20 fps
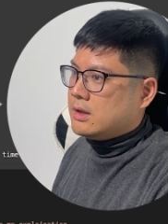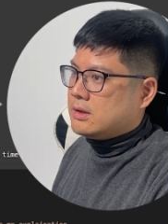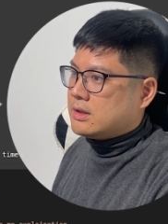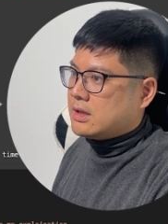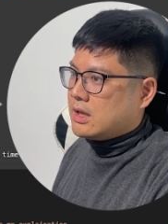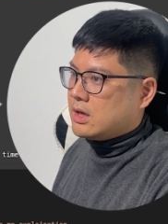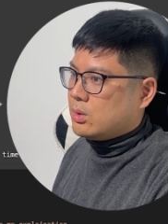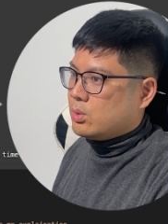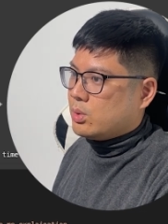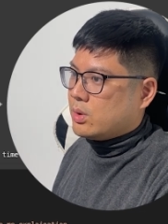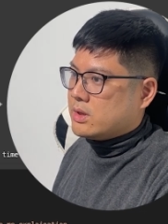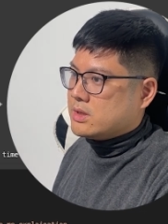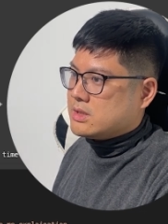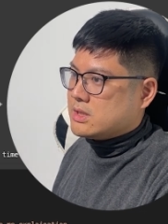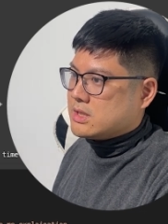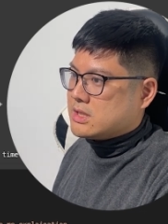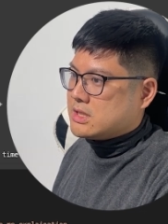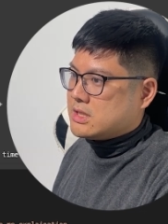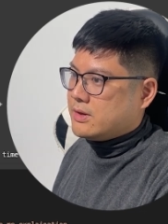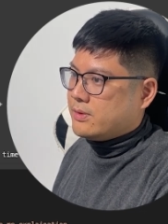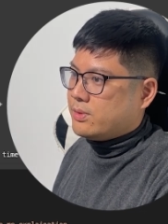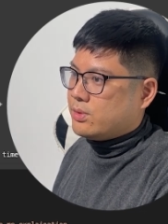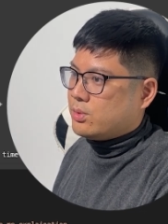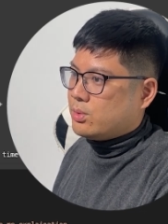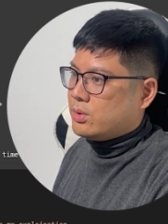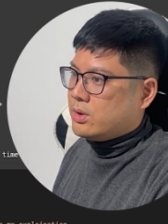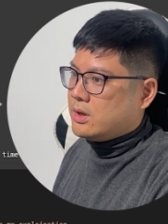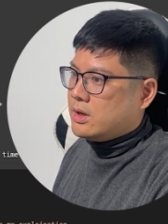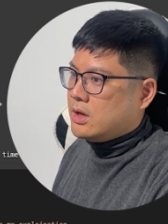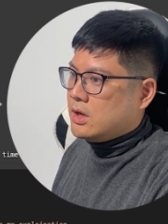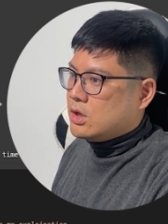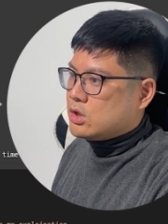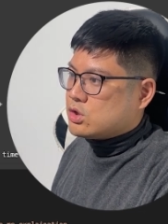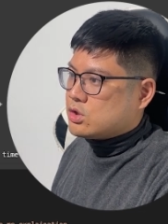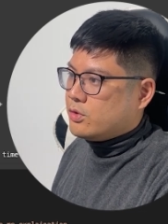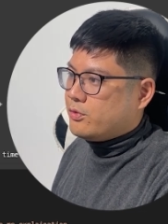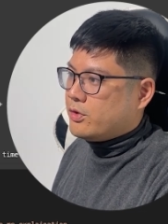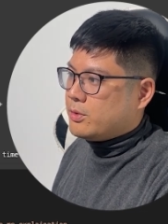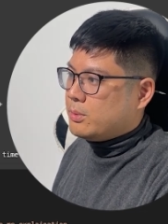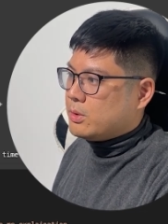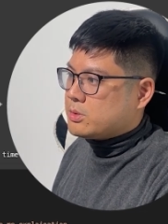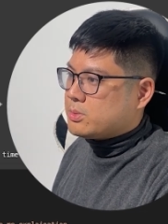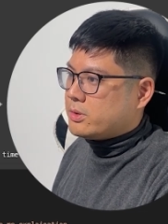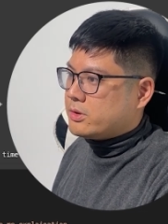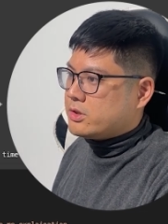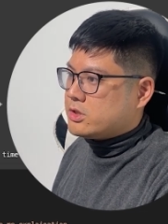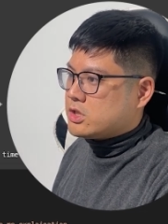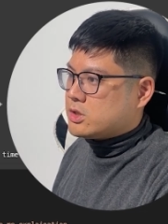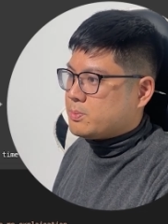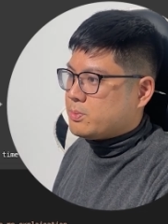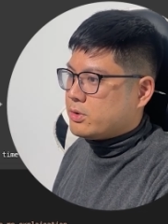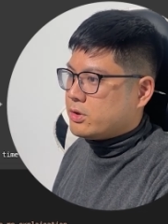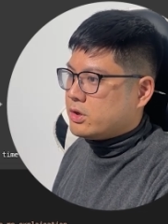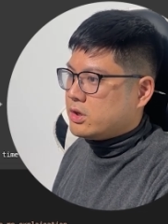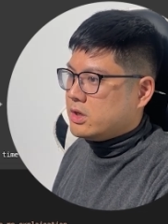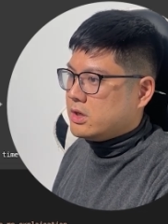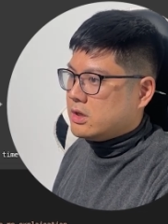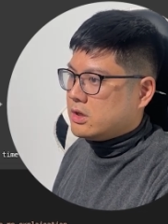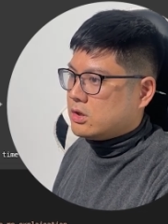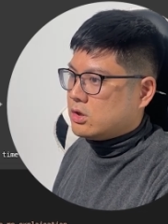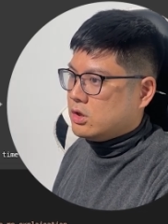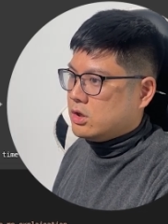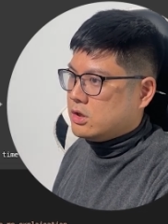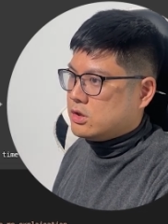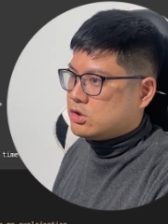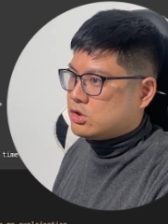Then it runs a sieve through it. So for the most part, this is pretty good.